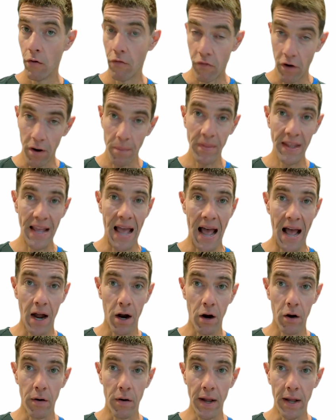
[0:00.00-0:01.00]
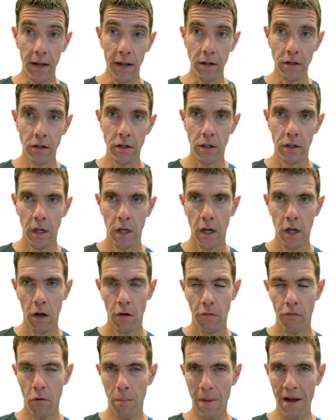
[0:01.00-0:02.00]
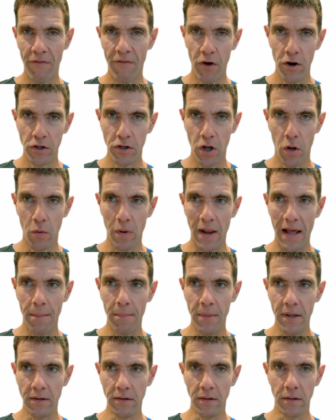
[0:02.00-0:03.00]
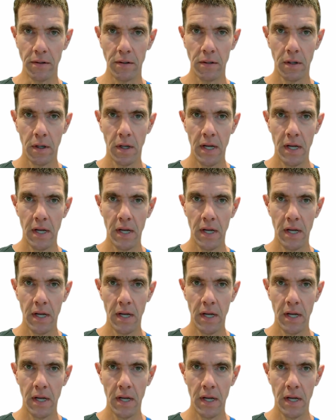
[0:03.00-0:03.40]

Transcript: from the IRS for my first online business.